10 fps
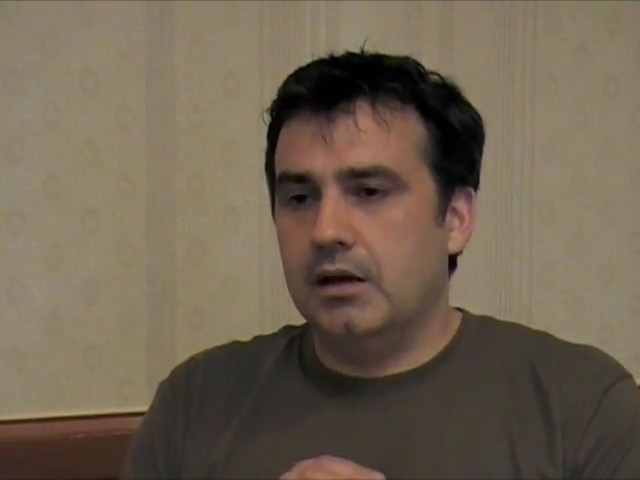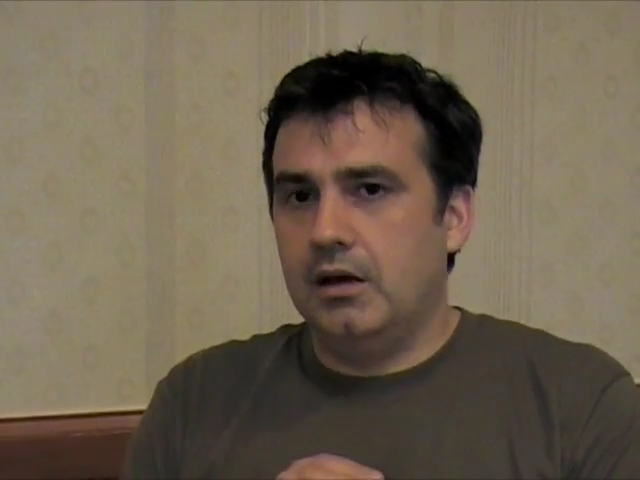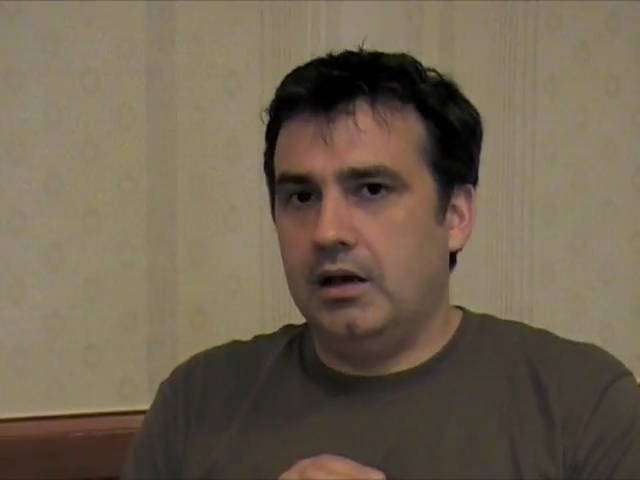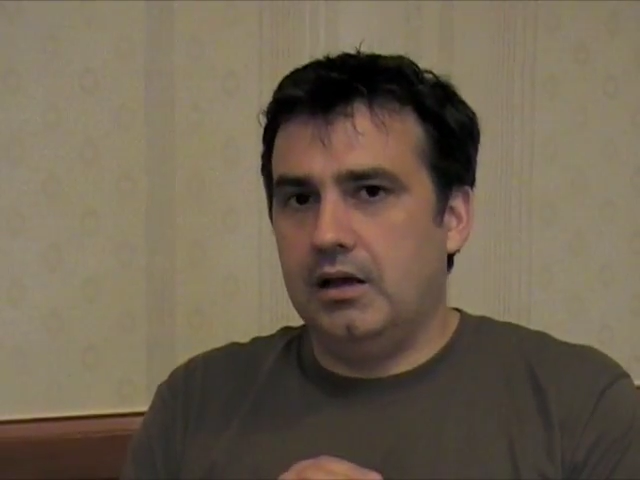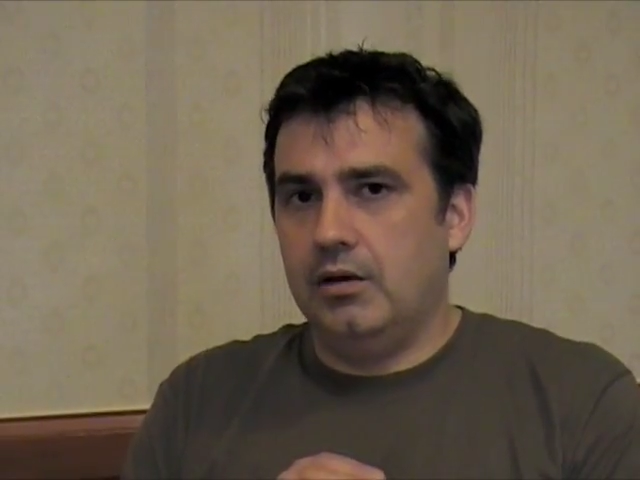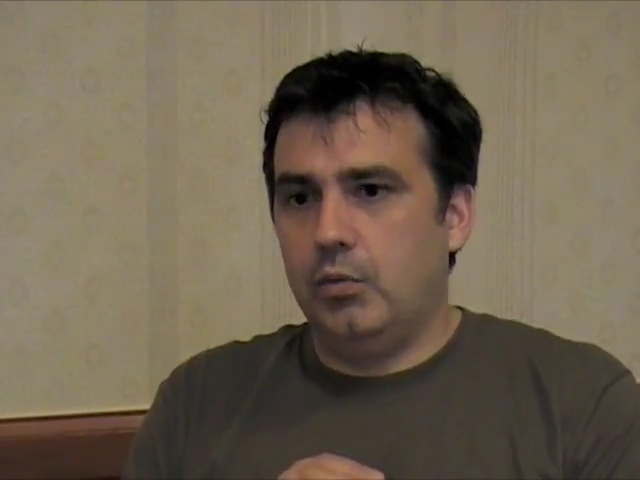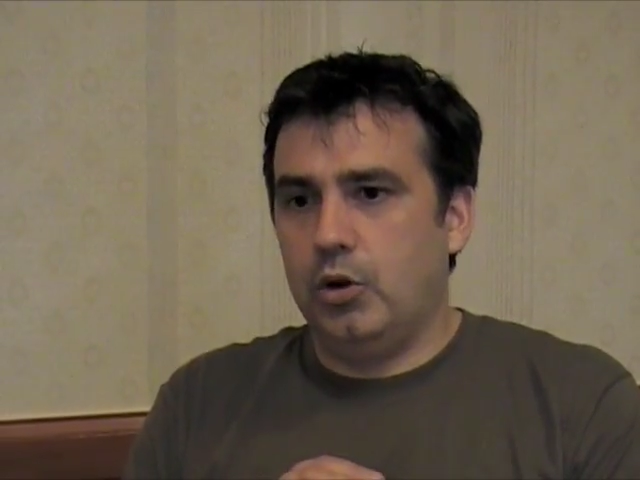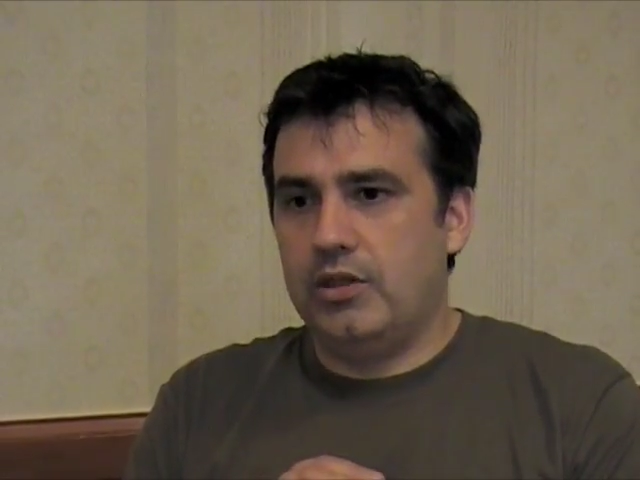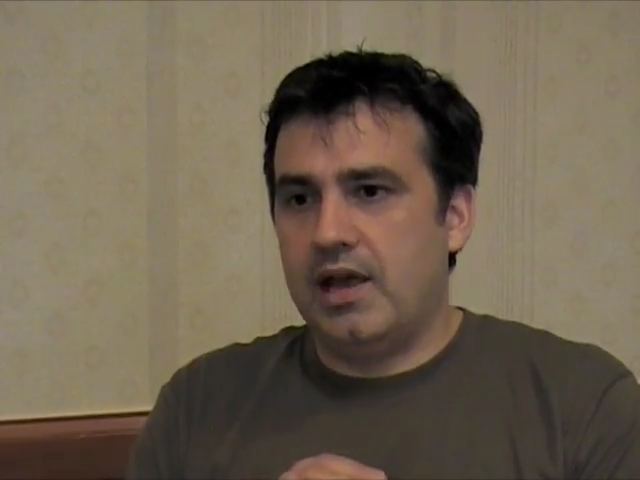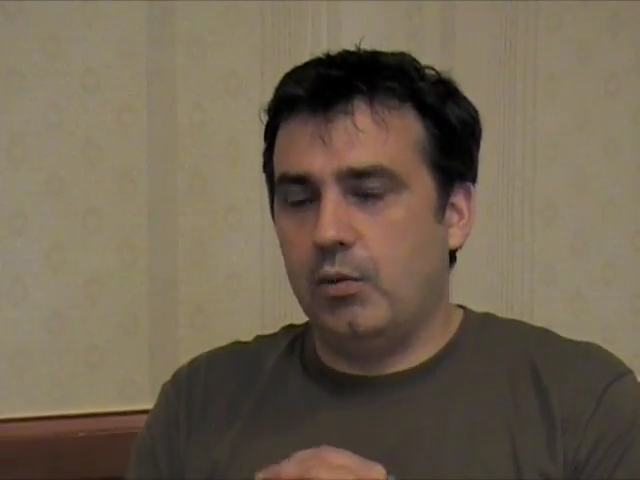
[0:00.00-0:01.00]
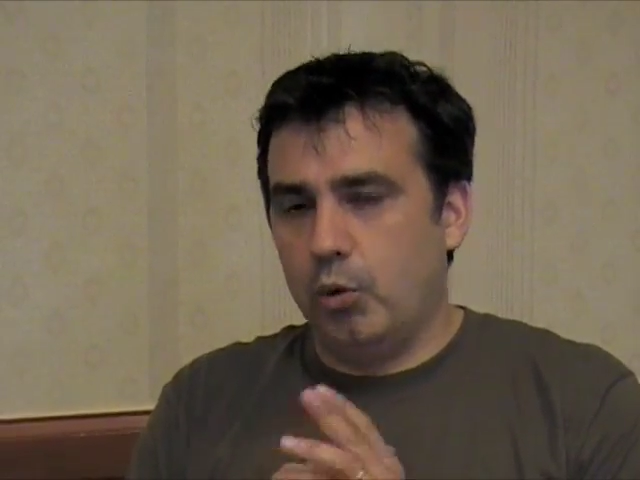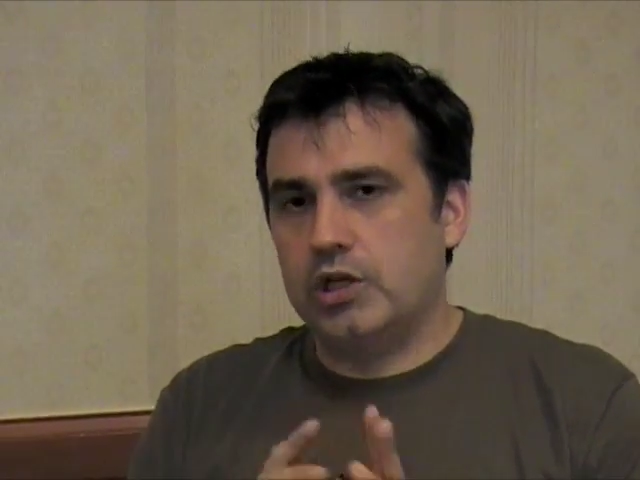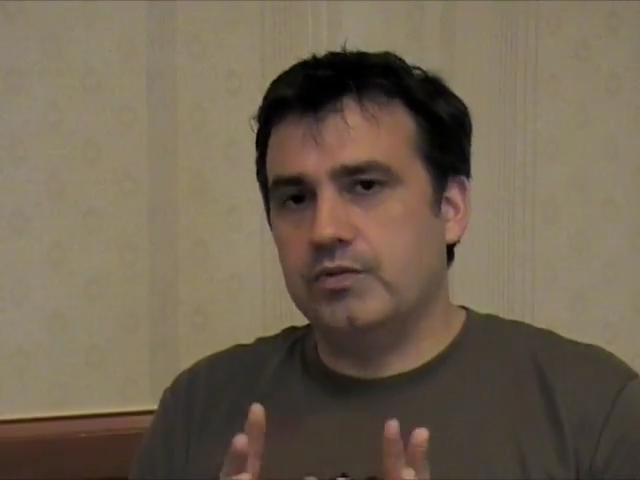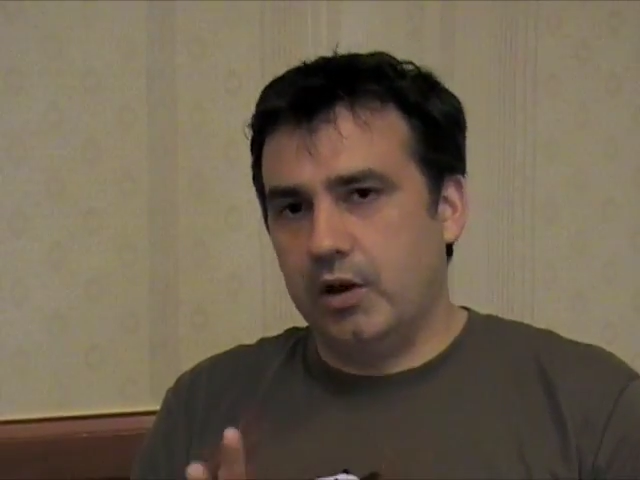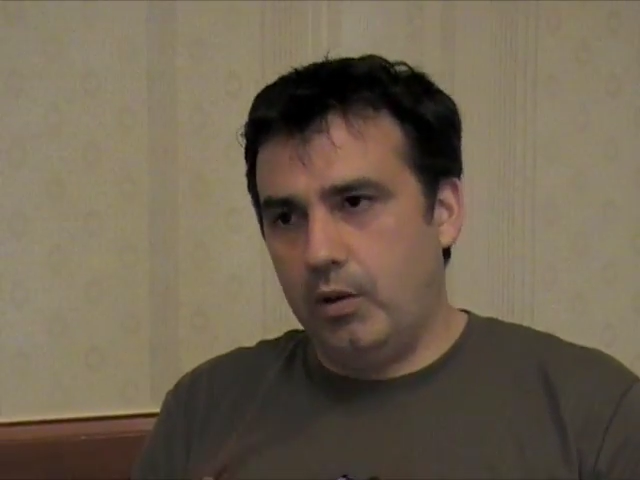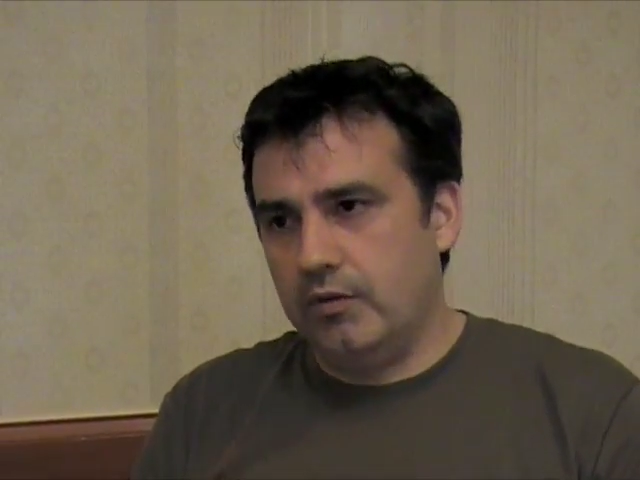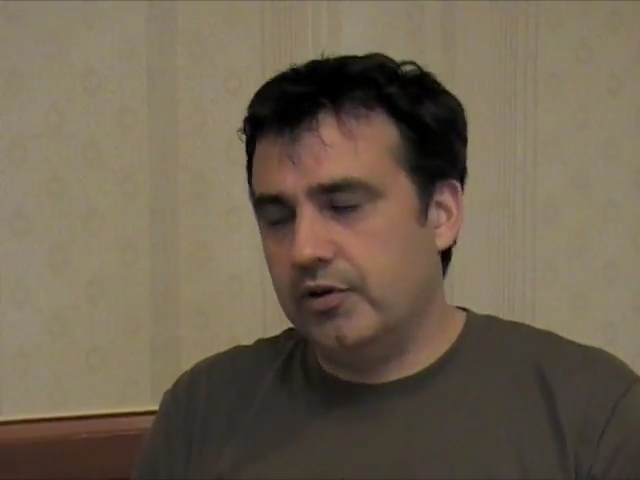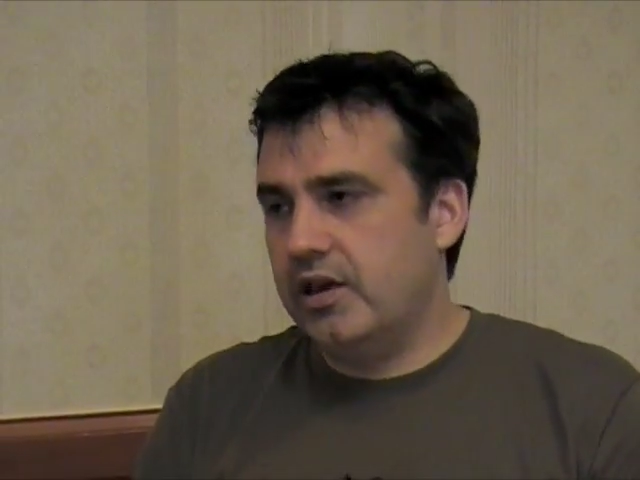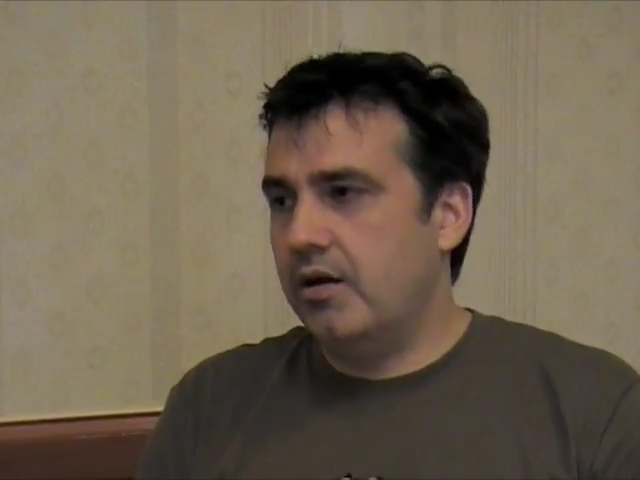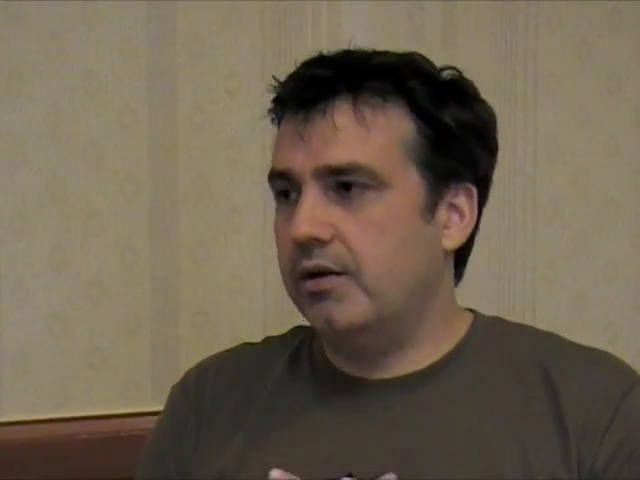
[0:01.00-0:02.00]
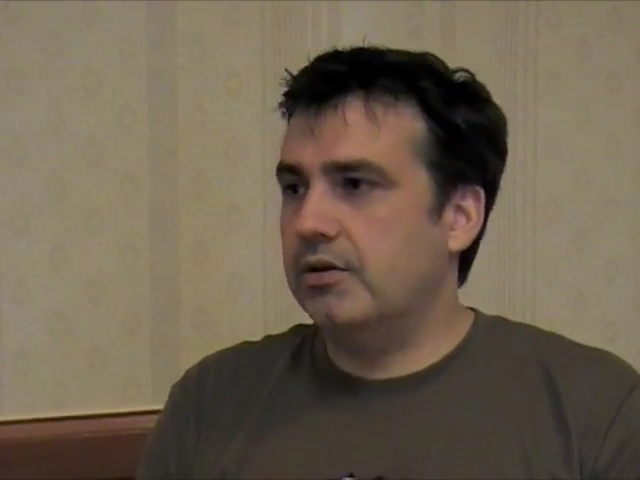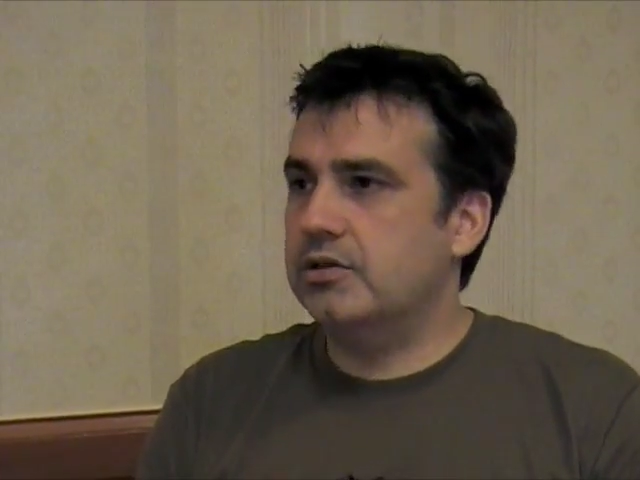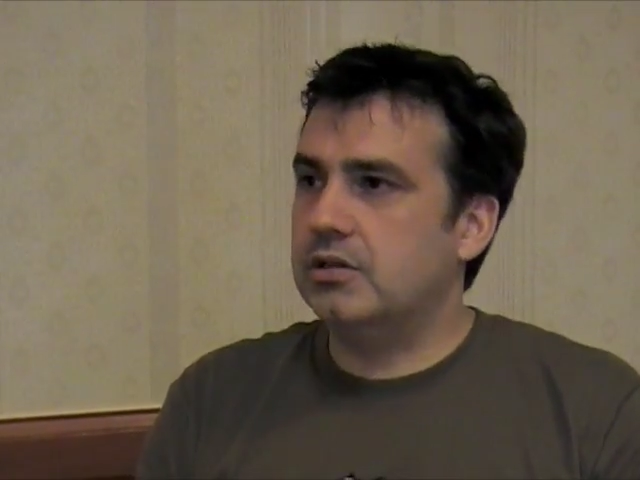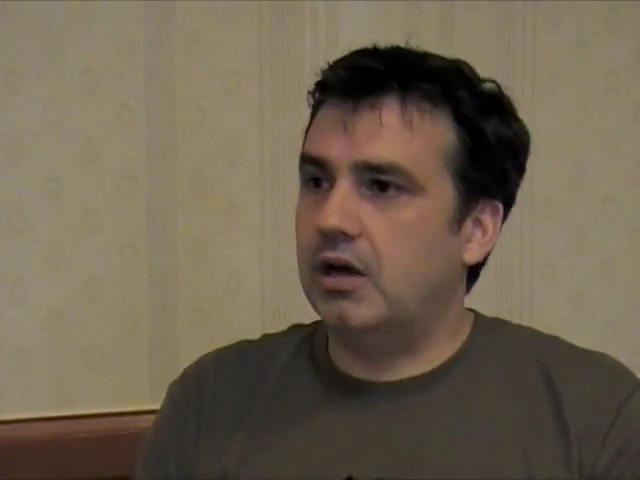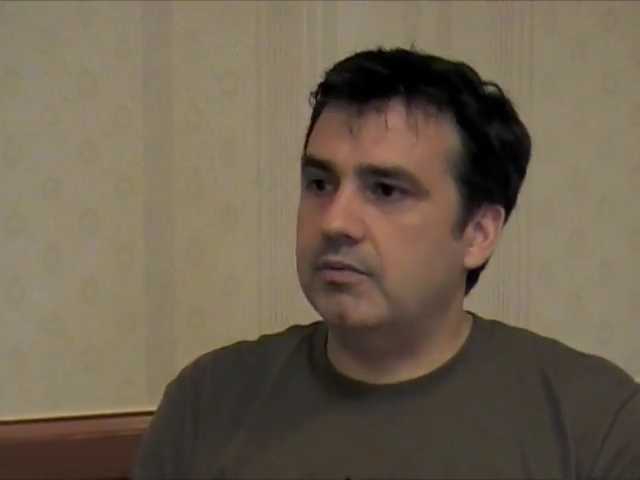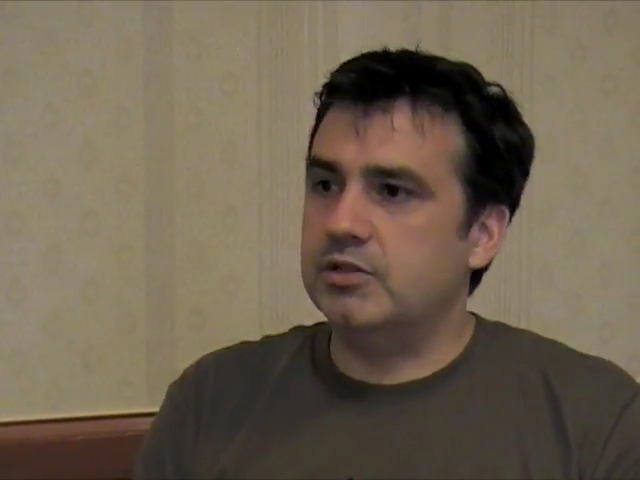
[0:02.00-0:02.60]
that works very well for carriers,